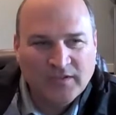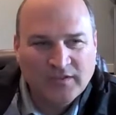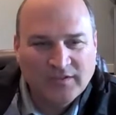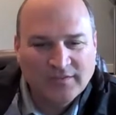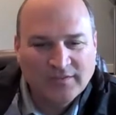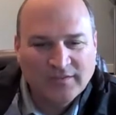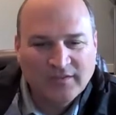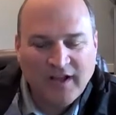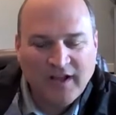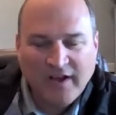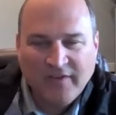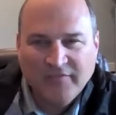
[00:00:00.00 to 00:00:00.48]

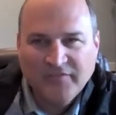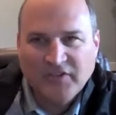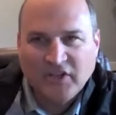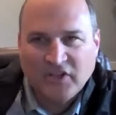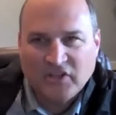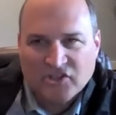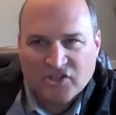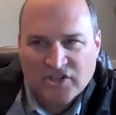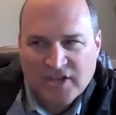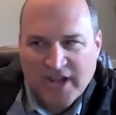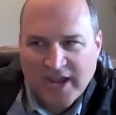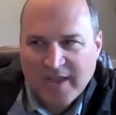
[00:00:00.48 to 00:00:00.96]
love
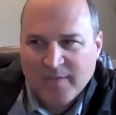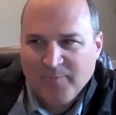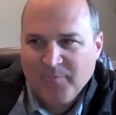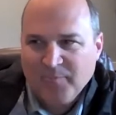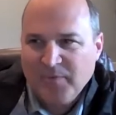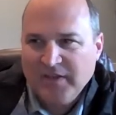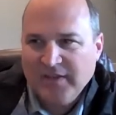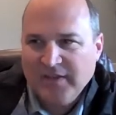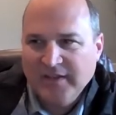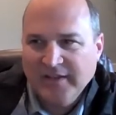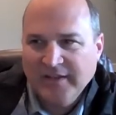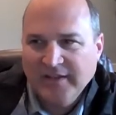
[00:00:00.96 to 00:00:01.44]
to
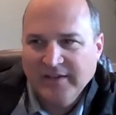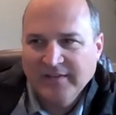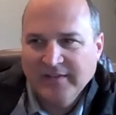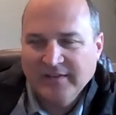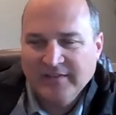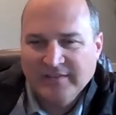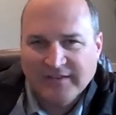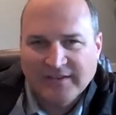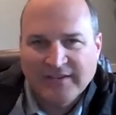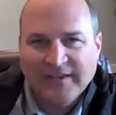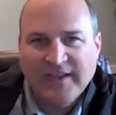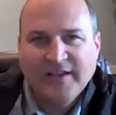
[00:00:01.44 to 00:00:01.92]
champion
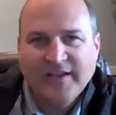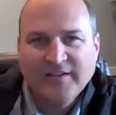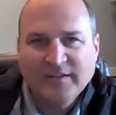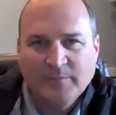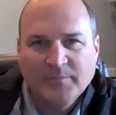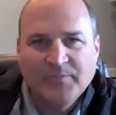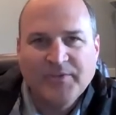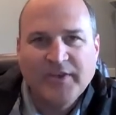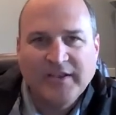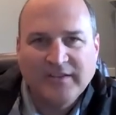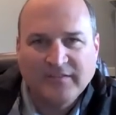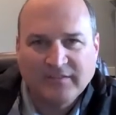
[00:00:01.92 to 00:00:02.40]
the
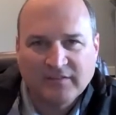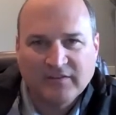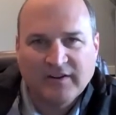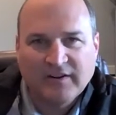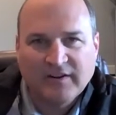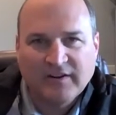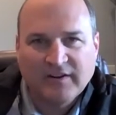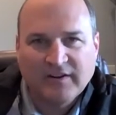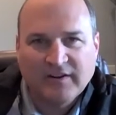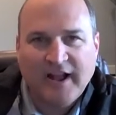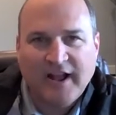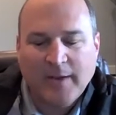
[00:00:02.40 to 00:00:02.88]
kingdom things that
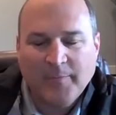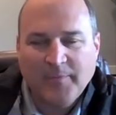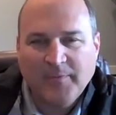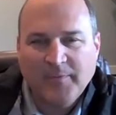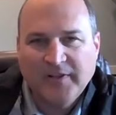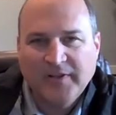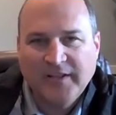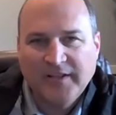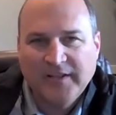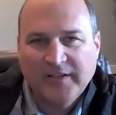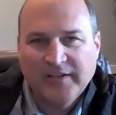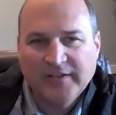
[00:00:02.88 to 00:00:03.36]
are
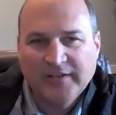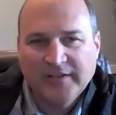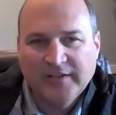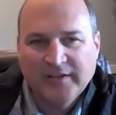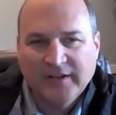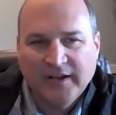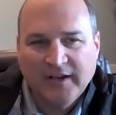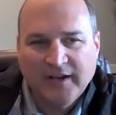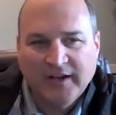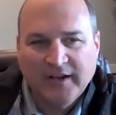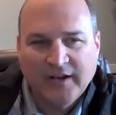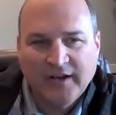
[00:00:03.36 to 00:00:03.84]
happening
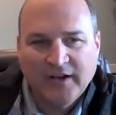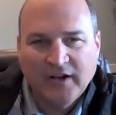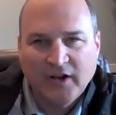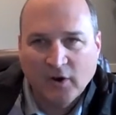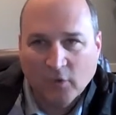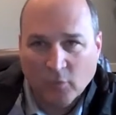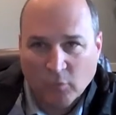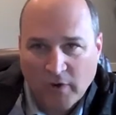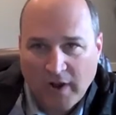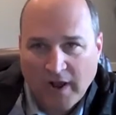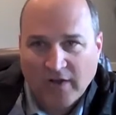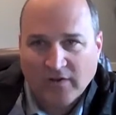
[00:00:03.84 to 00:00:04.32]

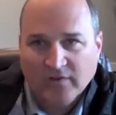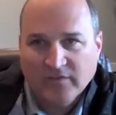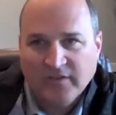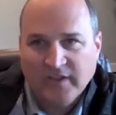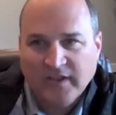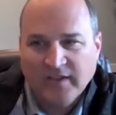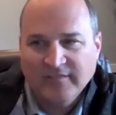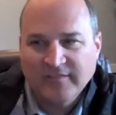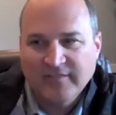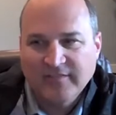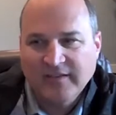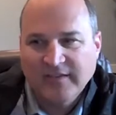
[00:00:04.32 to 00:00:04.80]
around
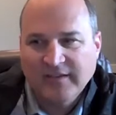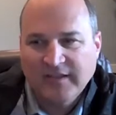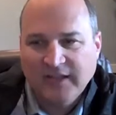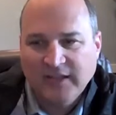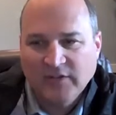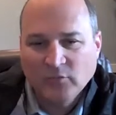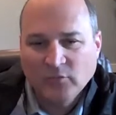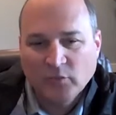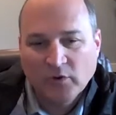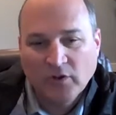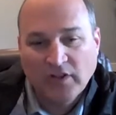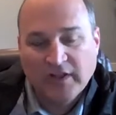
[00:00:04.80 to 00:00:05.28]
us,
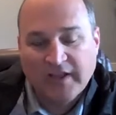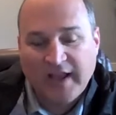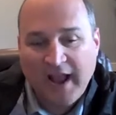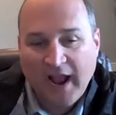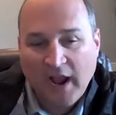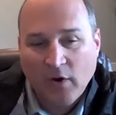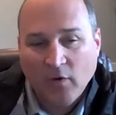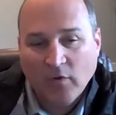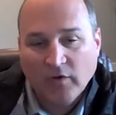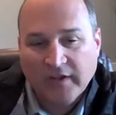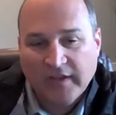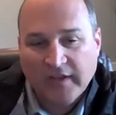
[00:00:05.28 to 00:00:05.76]
and really
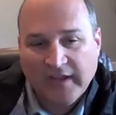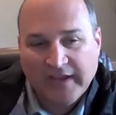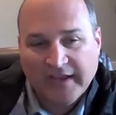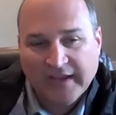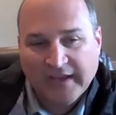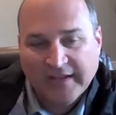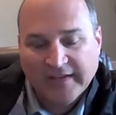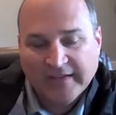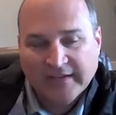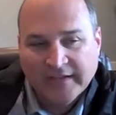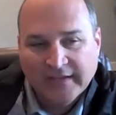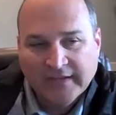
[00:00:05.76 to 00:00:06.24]
how
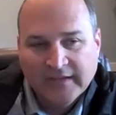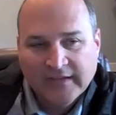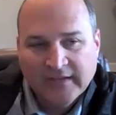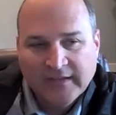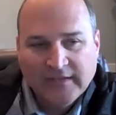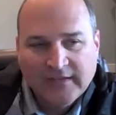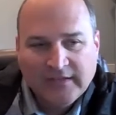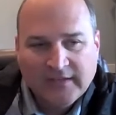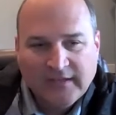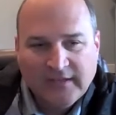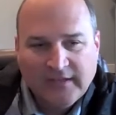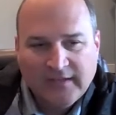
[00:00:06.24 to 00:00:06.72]
can
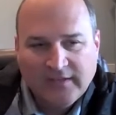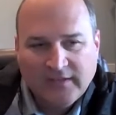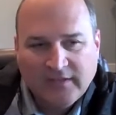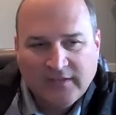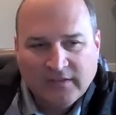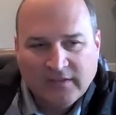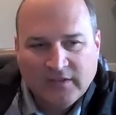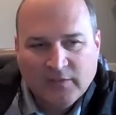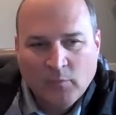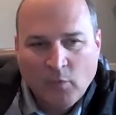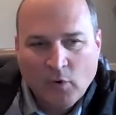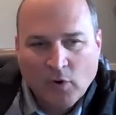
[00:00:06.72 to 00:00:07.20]

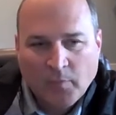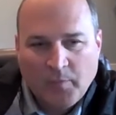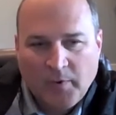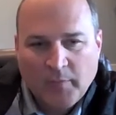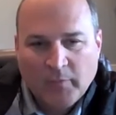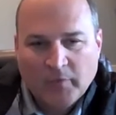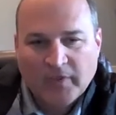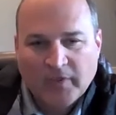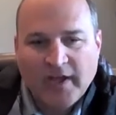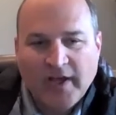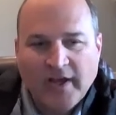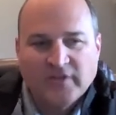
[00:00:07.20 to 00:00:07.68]
the more
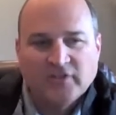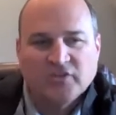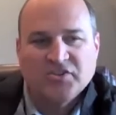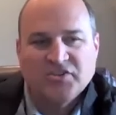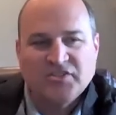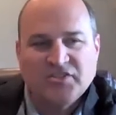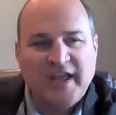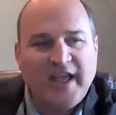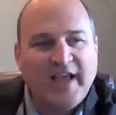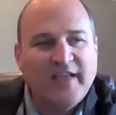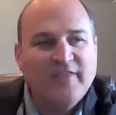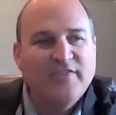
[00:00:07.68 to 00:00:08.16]
people that
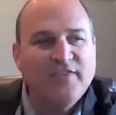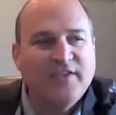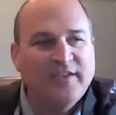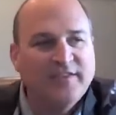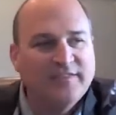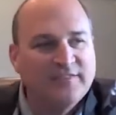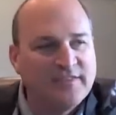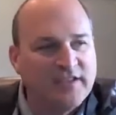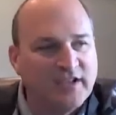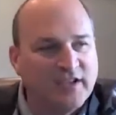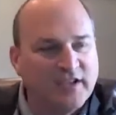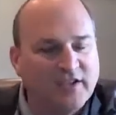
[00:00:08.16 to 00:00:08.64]
understand
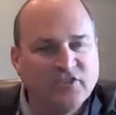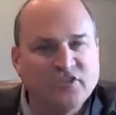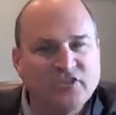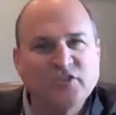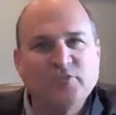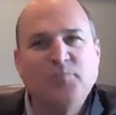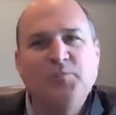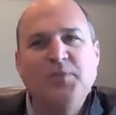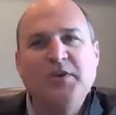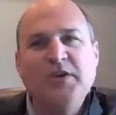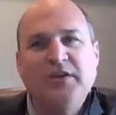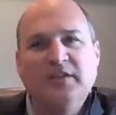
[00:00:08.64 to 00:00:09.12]
this, that can
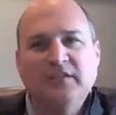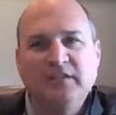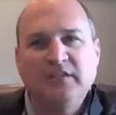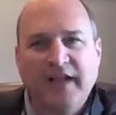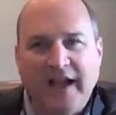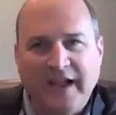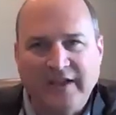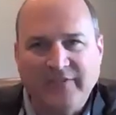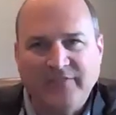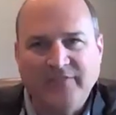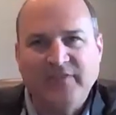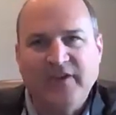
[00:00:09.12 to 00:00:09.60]
speak
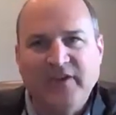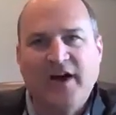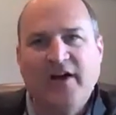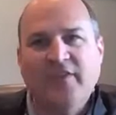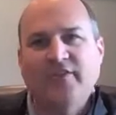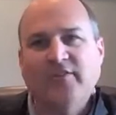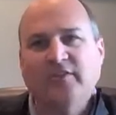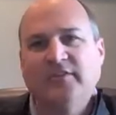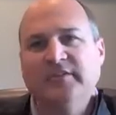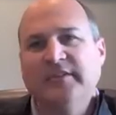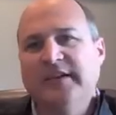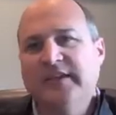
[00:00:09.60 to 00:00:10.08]
life to
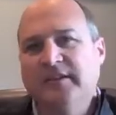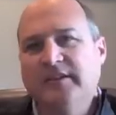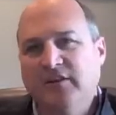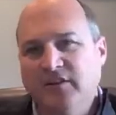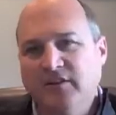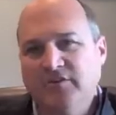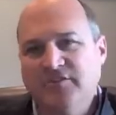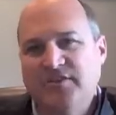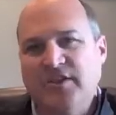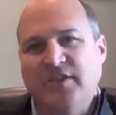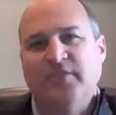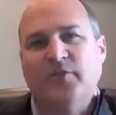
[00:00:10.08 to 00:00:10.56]
other
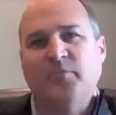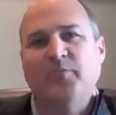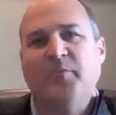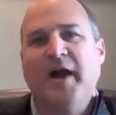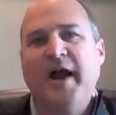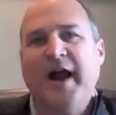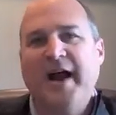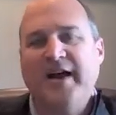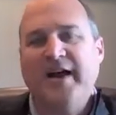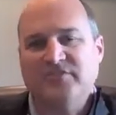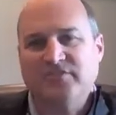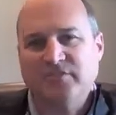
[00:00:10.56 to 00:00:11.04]
leaders, other
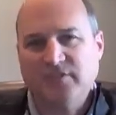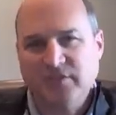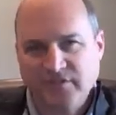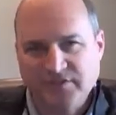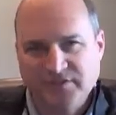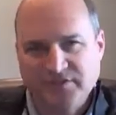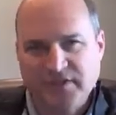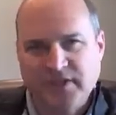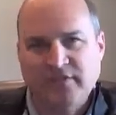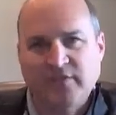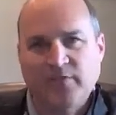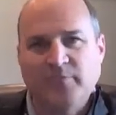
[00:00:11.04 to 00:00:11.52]

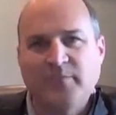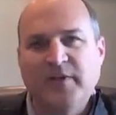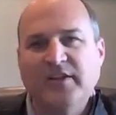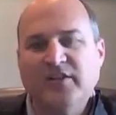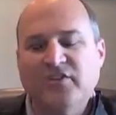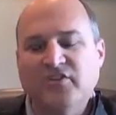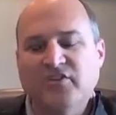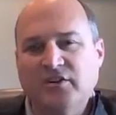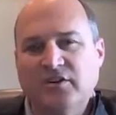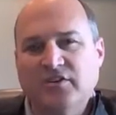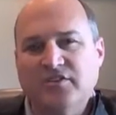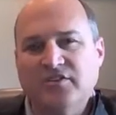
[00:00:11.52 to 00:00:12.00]
pastors, other
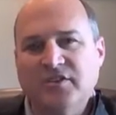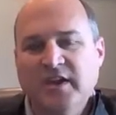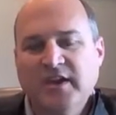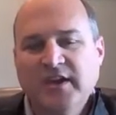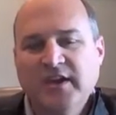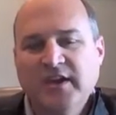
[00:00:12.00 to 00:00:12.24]
ministers,